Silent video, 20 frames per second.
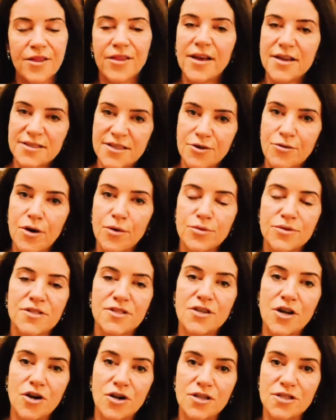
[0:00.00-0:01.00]
that's how I would
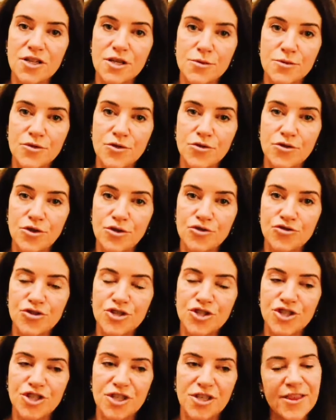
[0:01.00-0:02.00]
start in terms of your
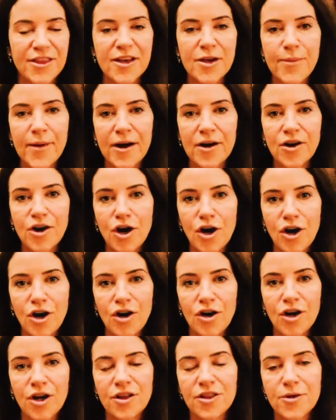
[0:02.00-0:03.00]
nutrition. Think about a car.